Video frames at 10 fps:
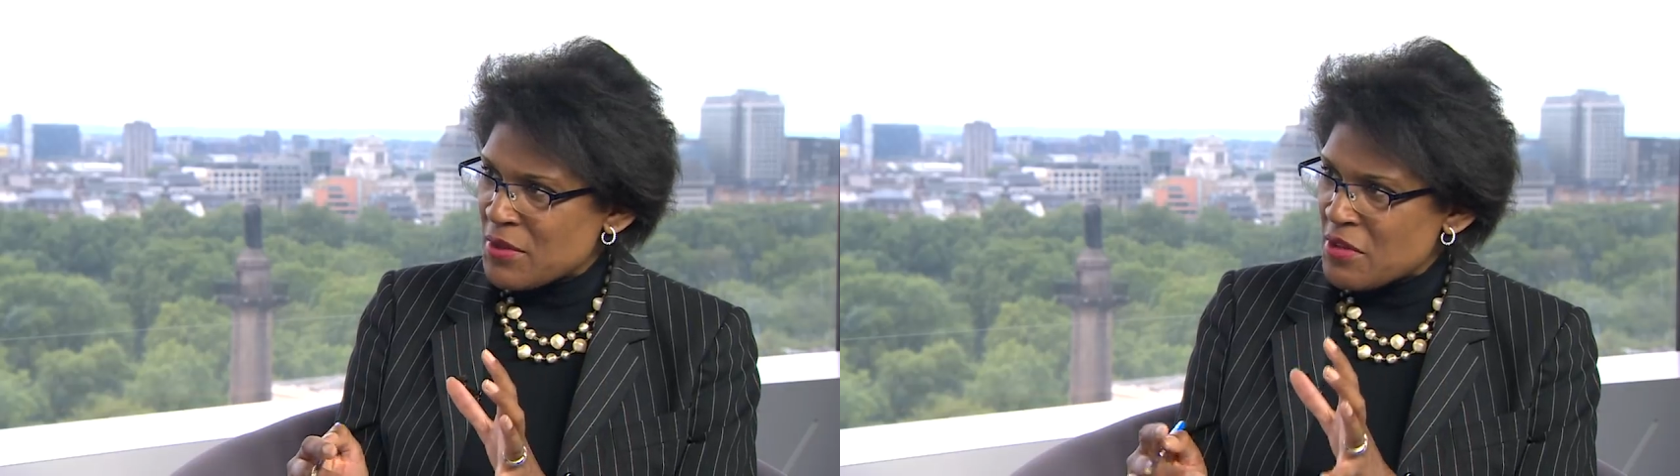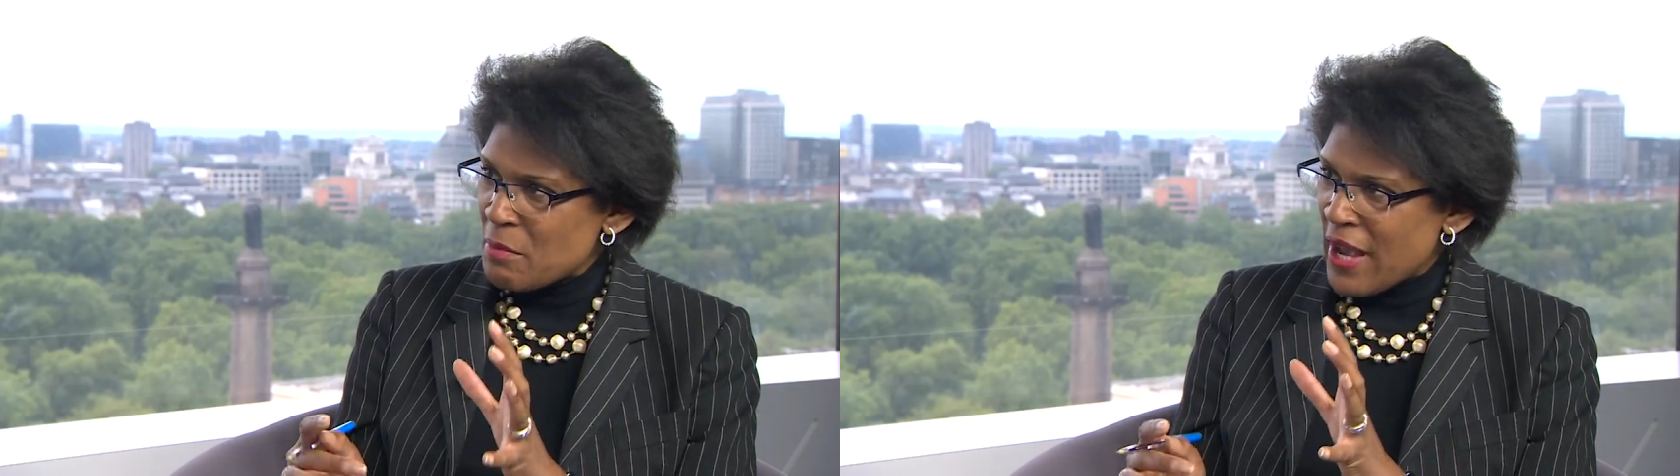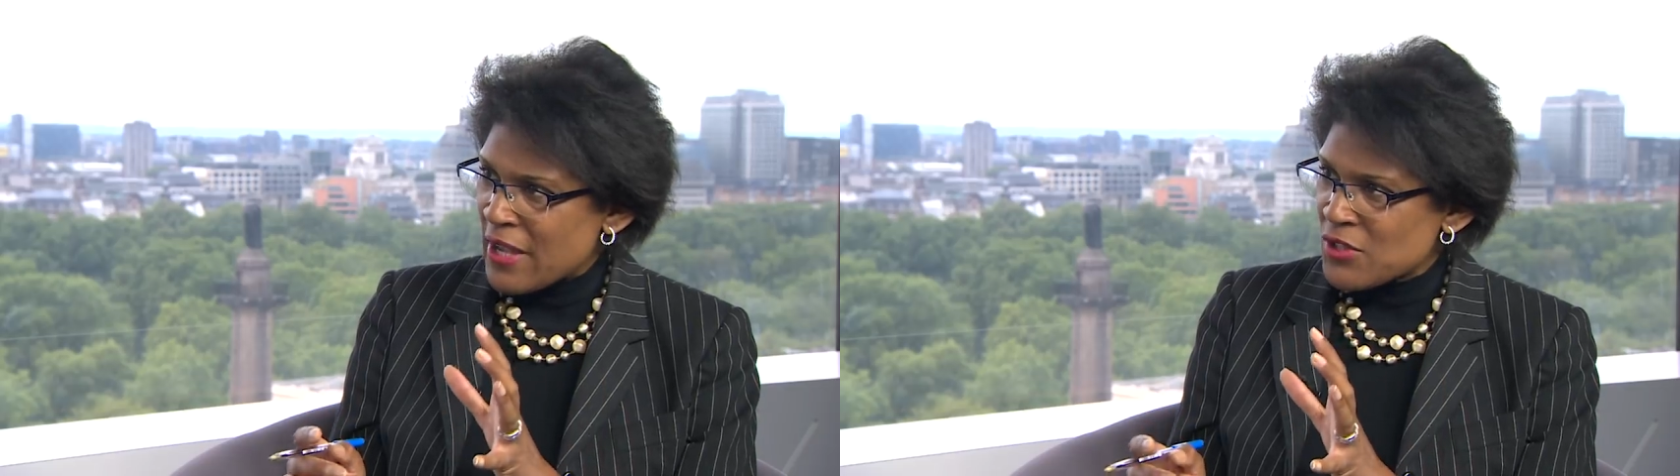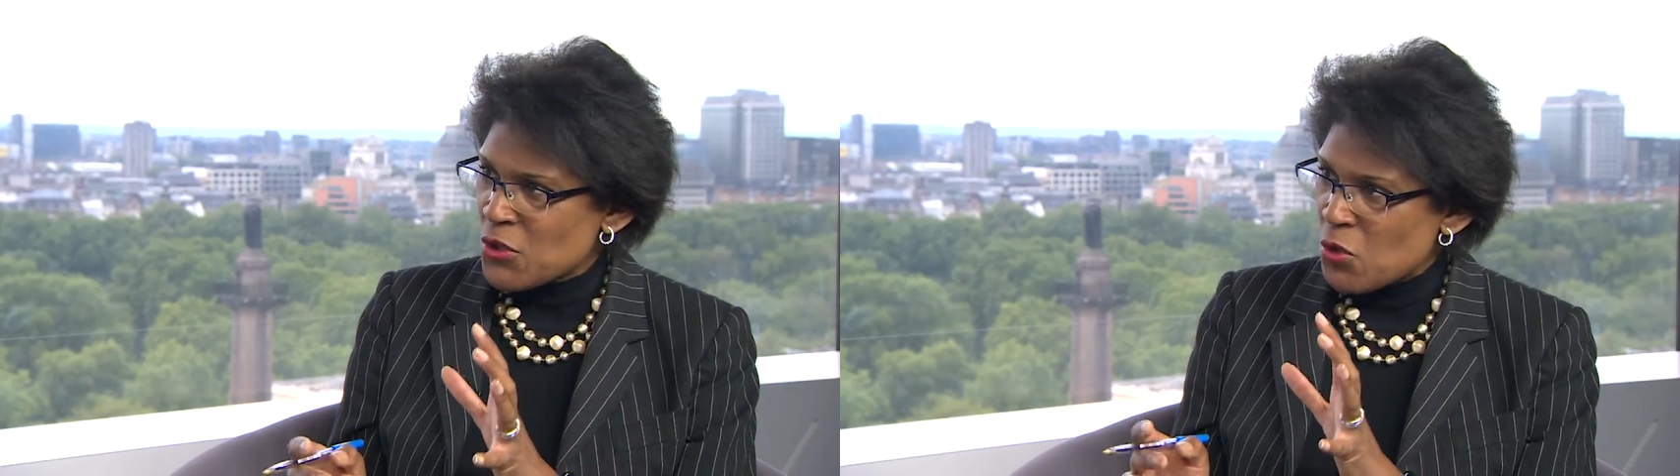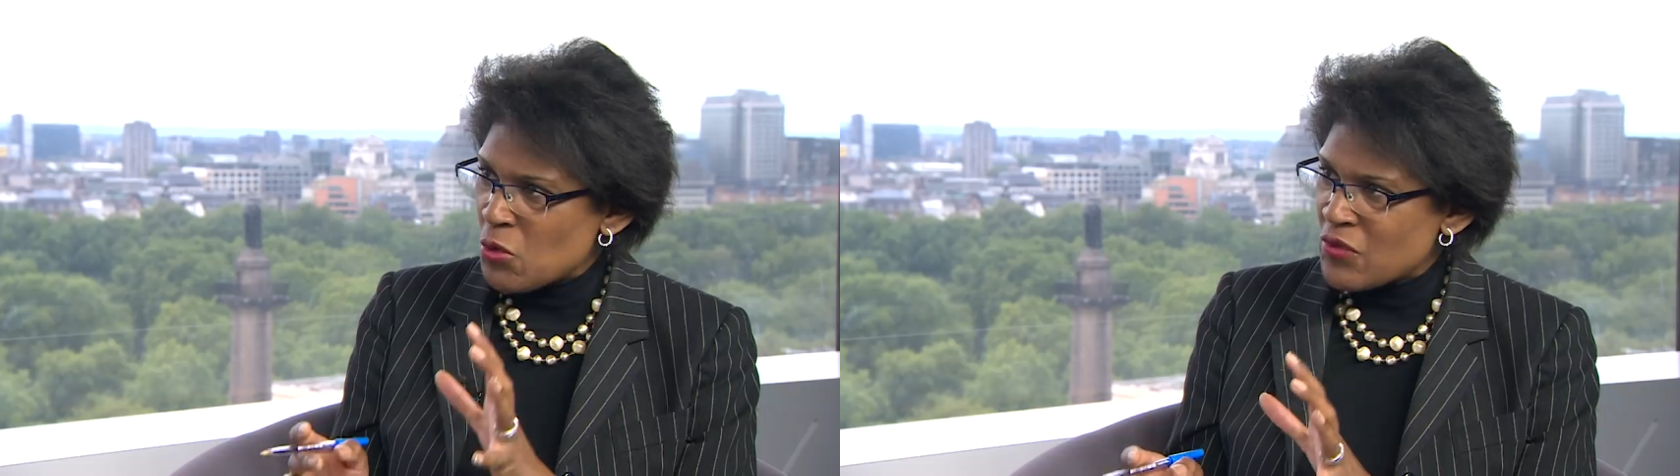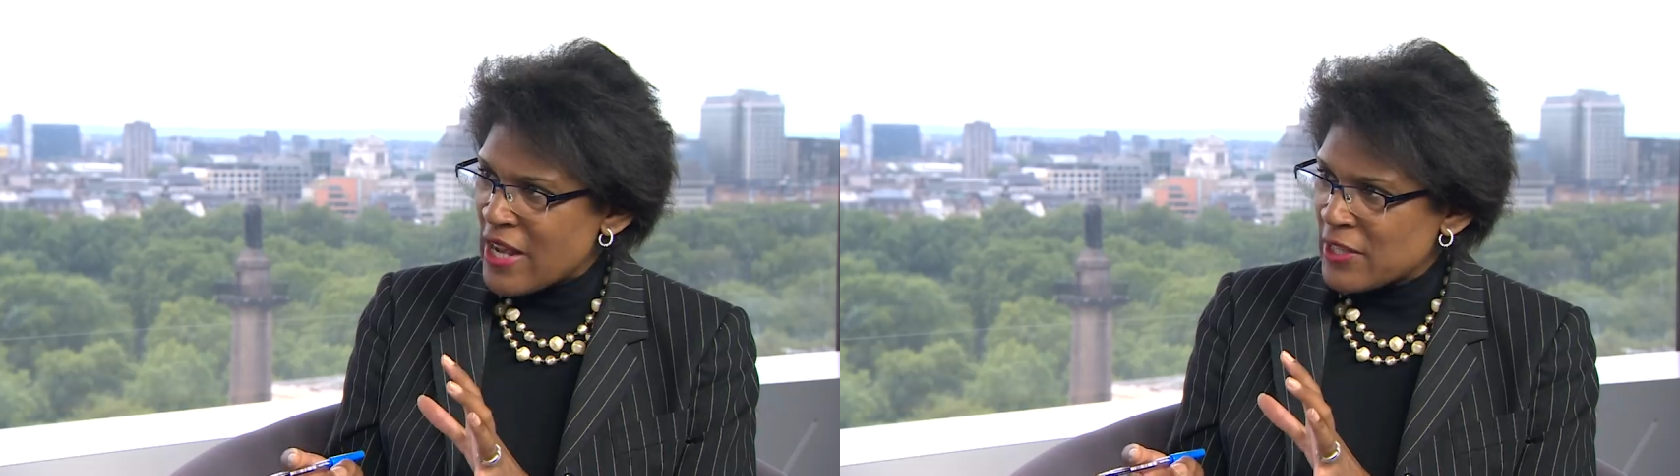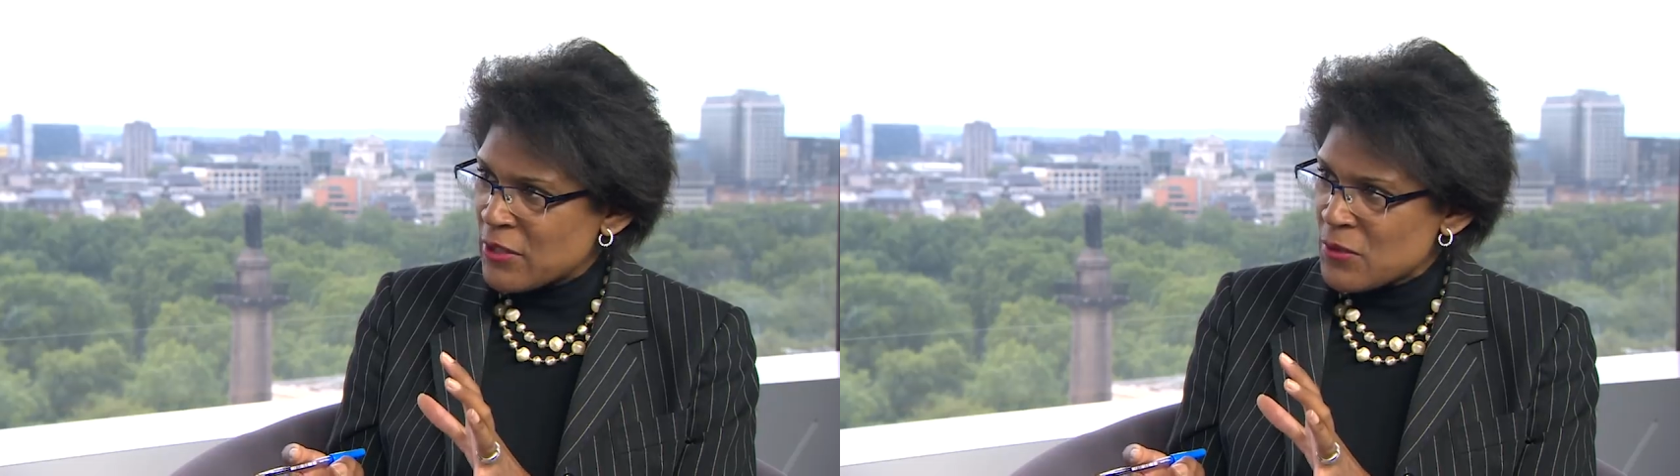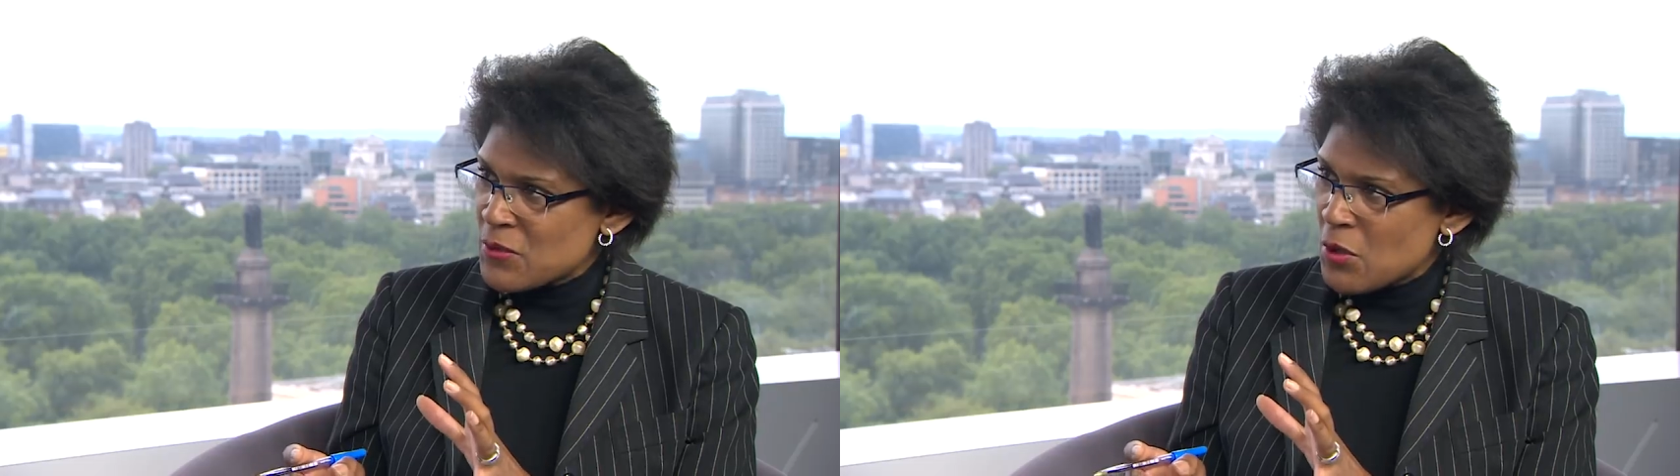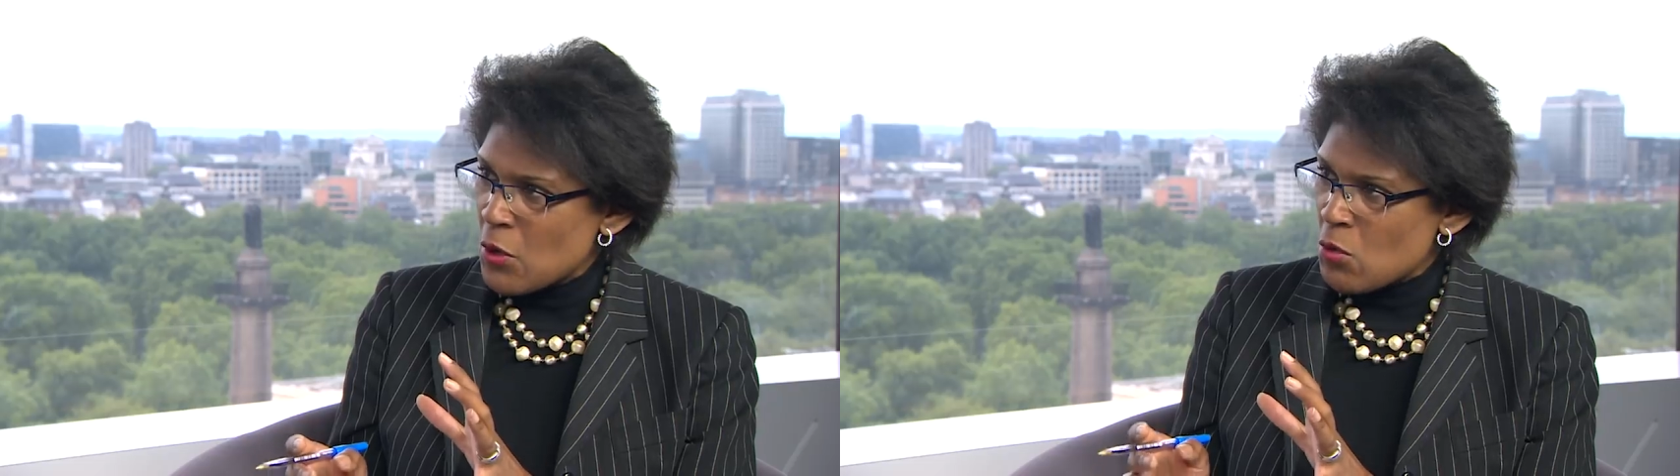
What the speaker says: the bank's core values,